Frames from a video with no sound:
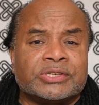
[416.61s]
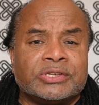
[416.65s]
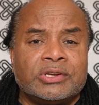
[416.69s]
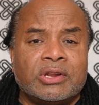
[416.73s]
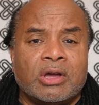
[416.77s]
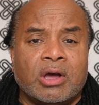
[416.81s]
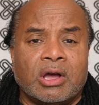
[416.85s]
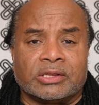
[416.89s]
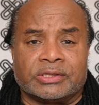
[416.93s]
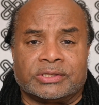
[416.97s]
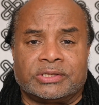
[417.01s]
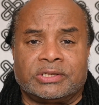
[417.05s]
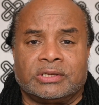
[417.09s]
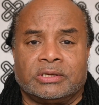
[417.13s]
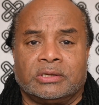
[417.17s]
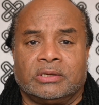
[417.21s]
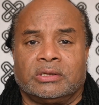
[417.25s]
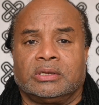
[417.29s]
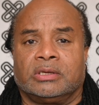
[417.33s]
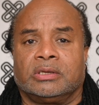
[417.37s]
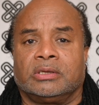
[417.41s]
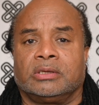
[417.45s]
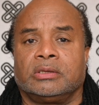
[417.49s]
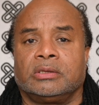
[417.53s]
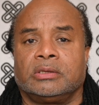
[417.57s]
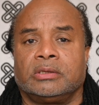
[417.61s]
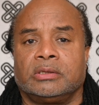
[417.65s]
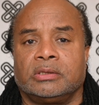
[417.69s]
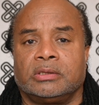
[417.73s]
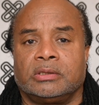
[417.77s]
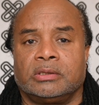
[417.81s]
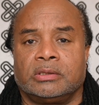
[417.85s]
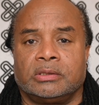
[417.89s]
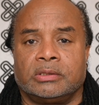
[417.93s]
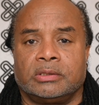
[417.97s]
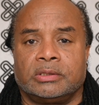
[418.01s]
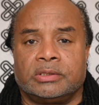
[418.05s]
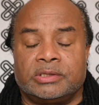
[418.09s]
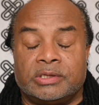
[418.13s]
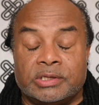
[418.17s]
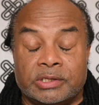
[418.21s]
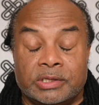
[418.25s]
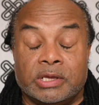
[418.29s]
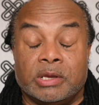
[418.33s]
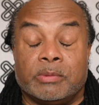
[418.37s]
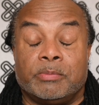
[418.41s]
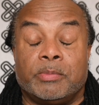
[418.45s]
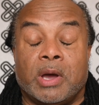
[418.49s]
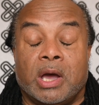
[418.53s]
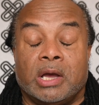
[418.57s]
not to
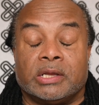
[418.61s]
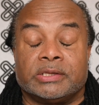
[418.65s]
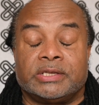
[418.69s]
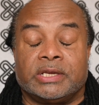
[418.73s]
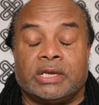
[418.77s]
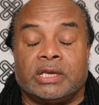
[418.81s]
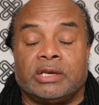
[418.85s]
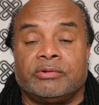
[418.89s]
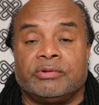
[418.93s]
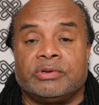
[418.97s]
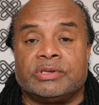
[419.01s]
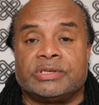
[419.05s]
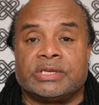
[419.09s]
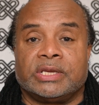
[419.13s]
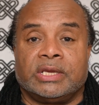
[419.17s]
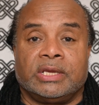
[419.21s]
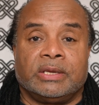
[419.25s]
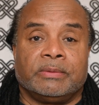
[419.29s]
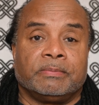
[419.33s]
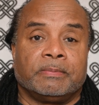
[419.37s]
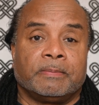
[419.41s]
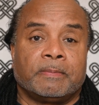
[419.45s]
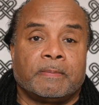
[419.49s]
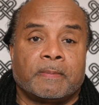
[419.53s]
the apartheid regime.